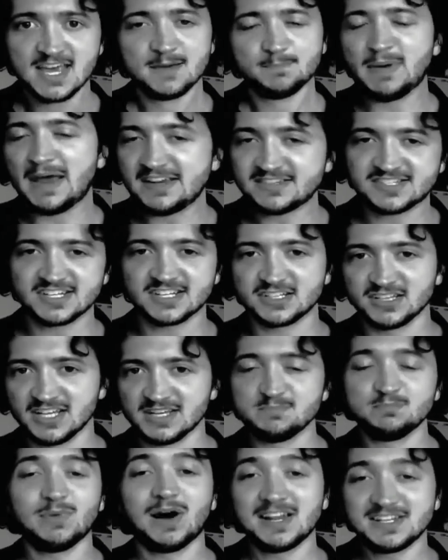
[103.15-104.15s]
Basically,
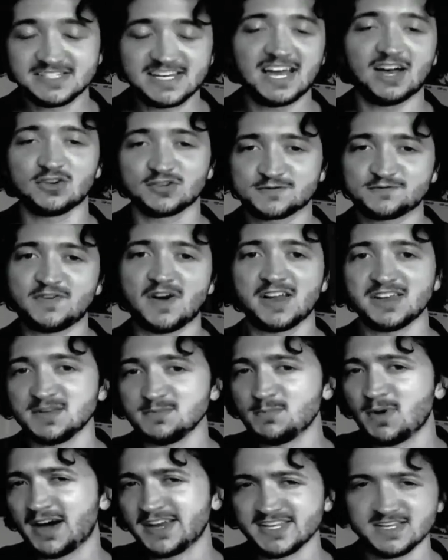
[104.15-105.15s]
Mundell's funny
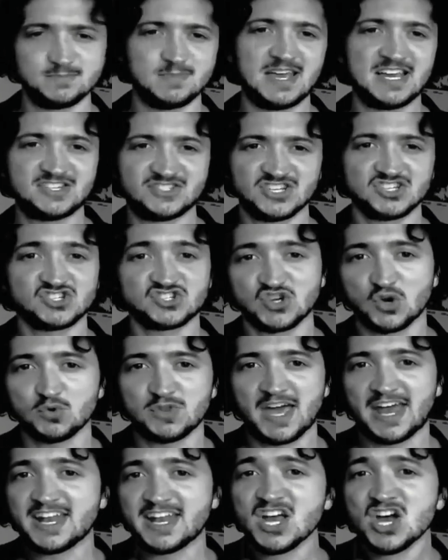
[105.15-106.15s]
money makes it so
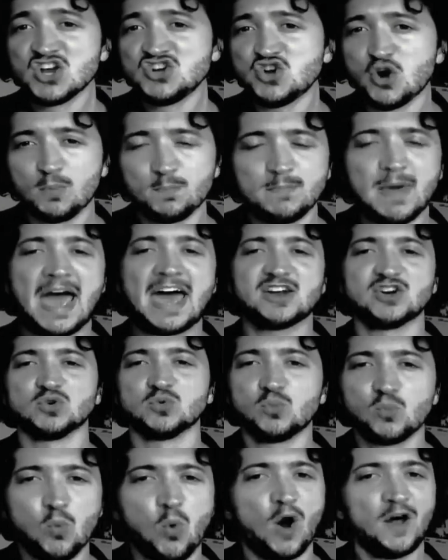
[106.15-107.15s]
that no matter
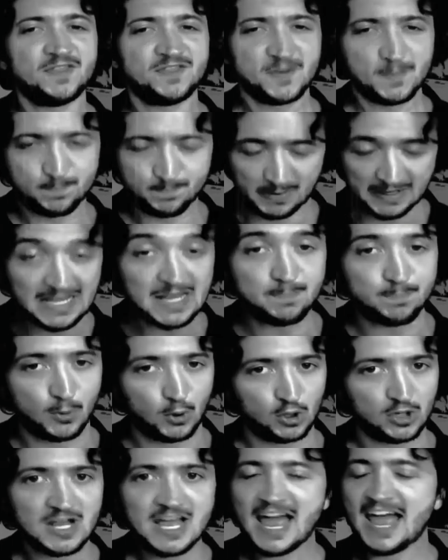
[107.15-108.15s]
what the people
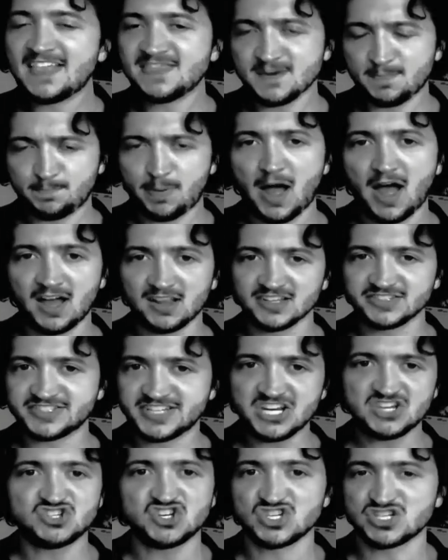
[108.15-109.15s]
and the
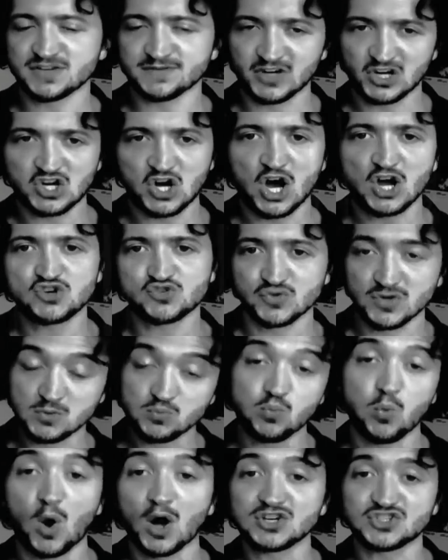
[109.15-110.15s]
politicians of a country
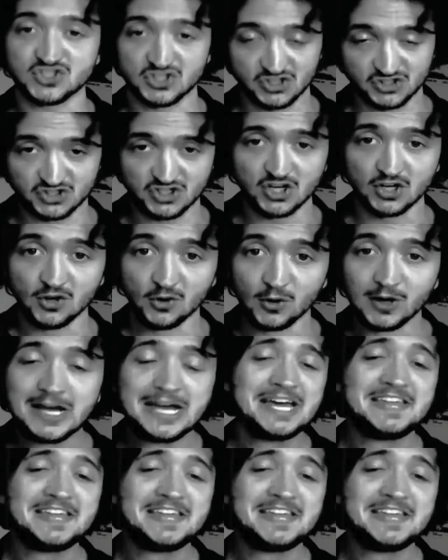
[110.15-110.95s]
want to do,